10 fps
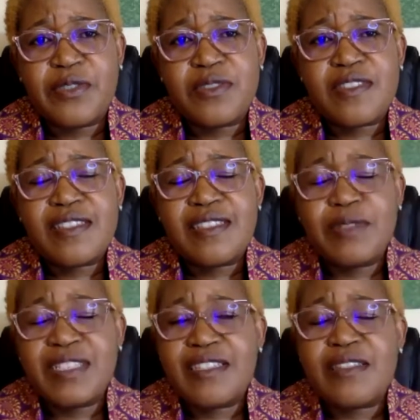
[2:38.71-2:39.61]
Because
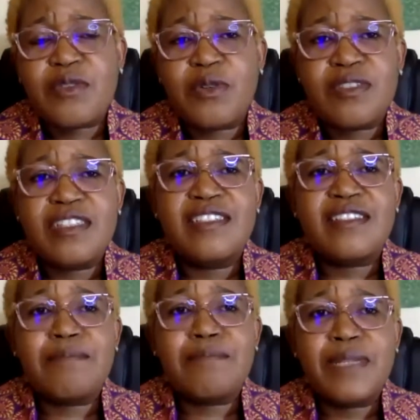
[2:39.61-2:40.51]
with this course,
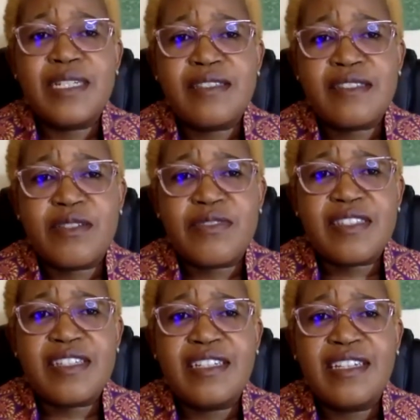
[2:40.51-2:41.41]
it's a basic of
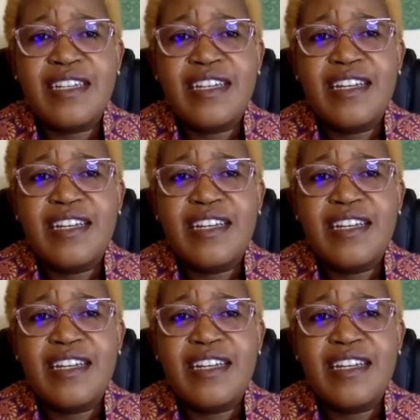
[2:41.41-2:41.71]
saying,